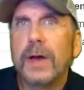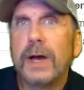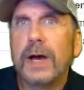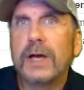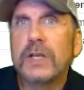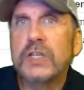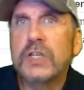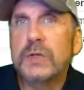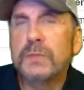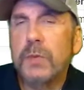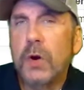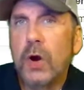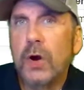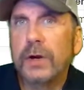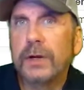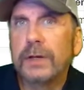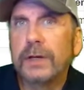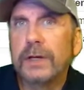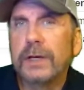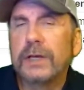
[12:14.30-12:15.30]
uh,
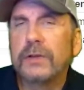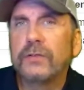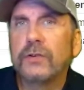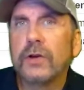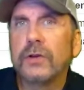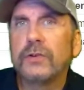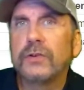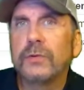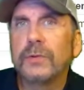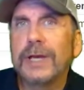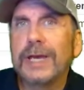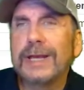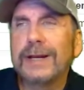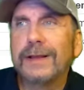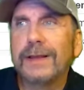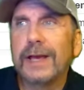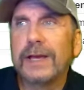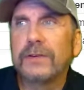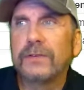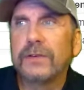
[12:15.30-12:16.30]
Spark is going to
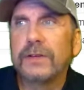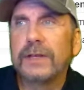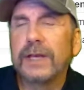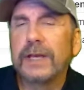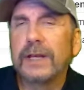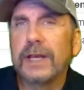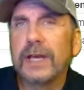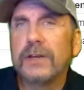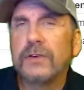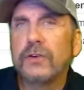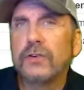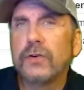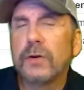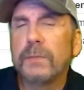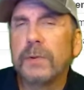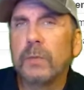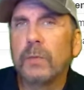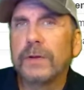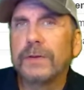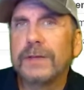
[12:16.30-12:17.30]
analyze the data and
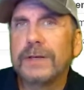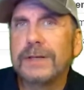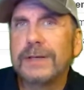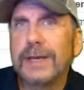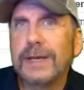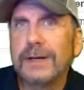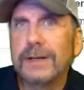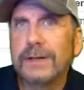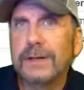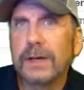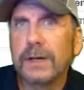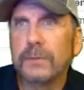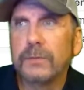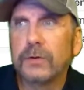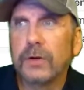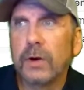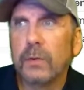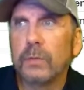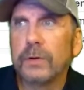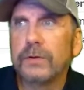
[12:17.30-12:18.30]
determine what the data types
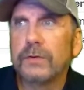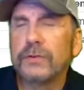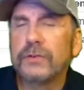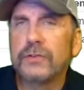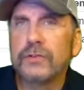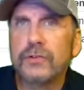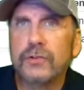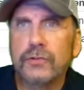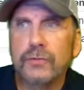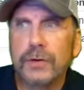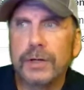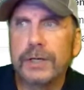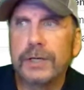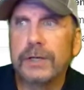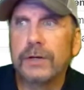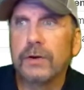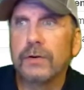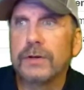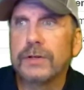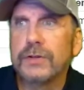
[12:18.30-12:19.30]
are, whether it's a
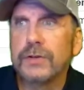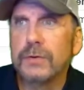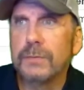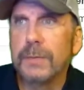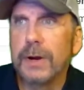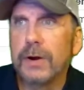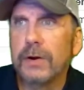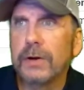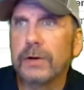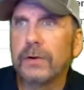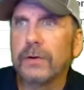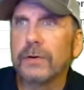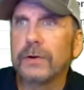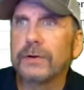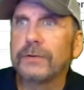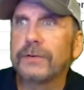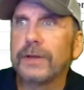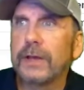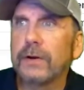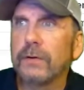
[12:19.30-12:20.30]
string or it's numeric or
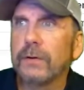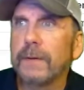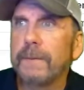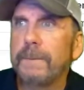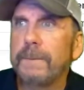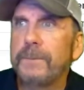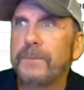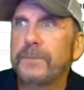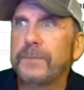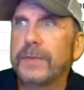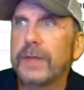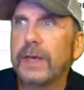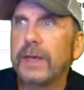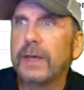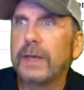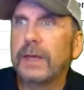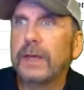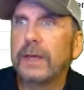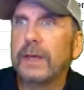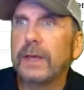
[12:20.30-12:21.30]
etc.
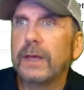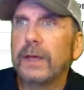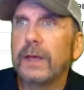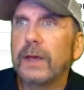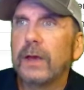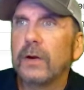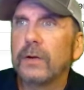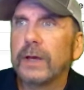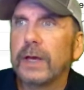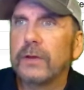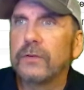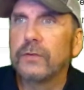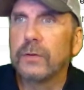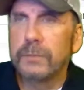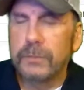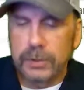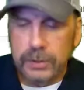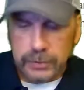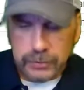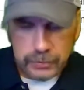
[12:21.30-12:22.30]
Okay, so
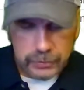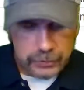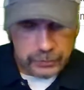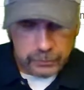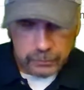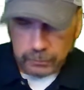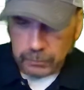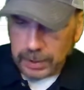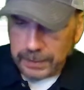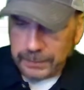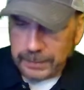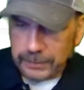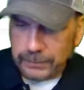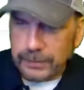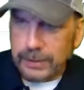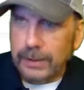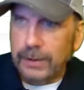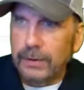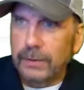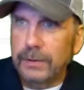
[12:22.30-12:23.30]
I'm going to just run this
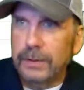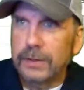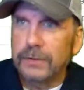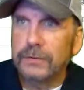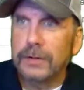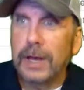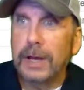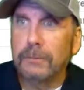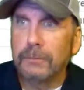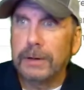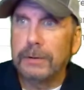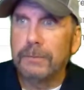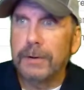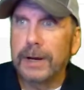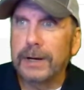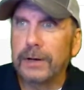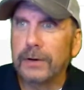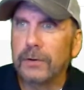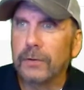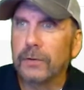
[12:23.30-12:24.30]
here. You can see I
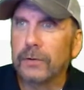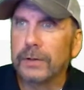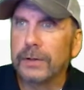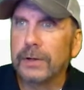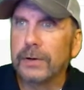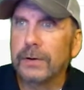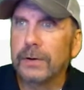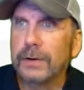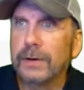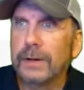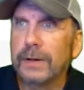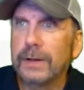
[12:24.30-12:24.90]
reran it earlier.